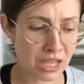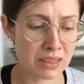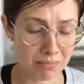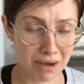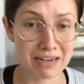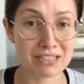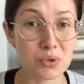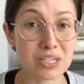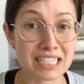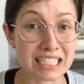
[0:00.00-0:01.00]
The body is
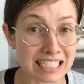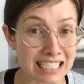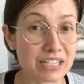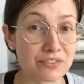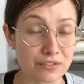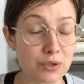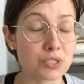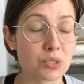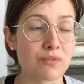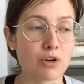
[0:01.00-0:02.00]
going to need food.
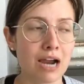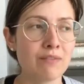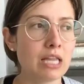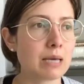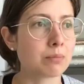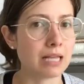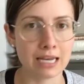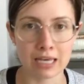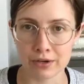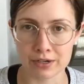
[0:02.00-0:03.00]
So if you're ever like
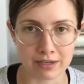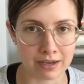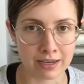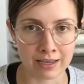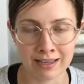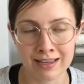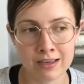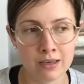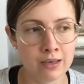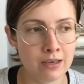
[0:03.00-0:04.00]
planning out your day,
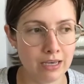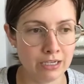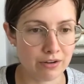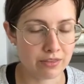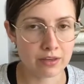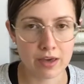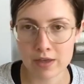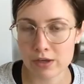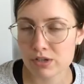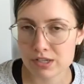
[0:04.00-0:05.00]
and you're thinking
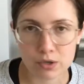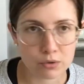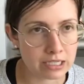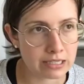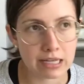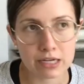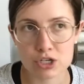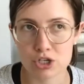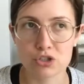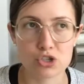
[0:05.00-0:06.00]
that you just don't need
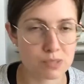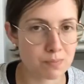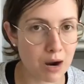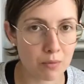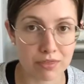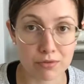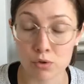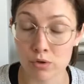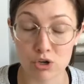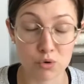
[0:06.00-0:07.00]
lunch, you'll just power
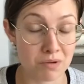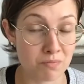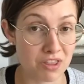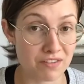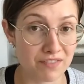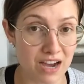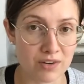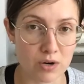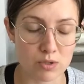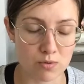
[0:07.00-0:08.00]
through and you're going more than five
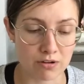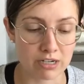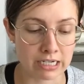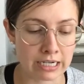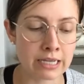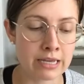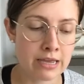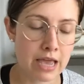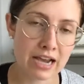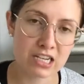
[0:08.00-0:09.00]
hours without eating,
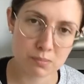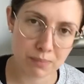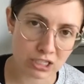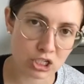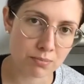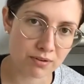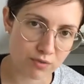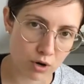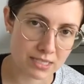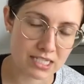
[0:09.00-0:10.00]
expect your
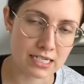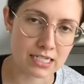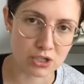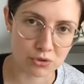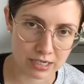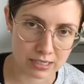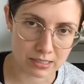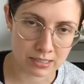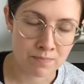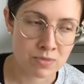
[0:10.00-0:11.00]
performance to
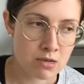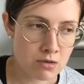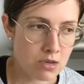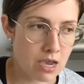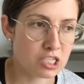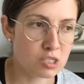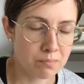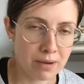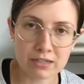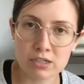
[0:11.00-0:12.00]
decrease.
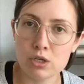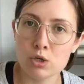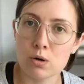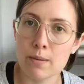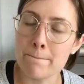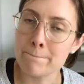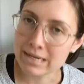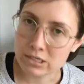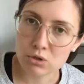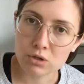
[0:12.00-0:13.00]
Expect your
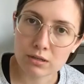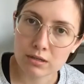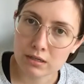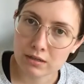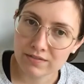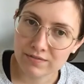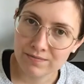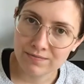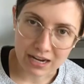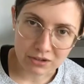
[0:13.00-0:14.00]
mental
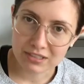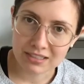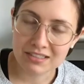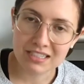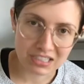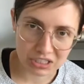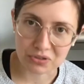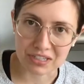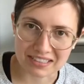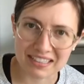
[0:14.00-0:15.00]
faculties to
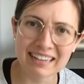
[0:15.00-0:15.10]
decrease.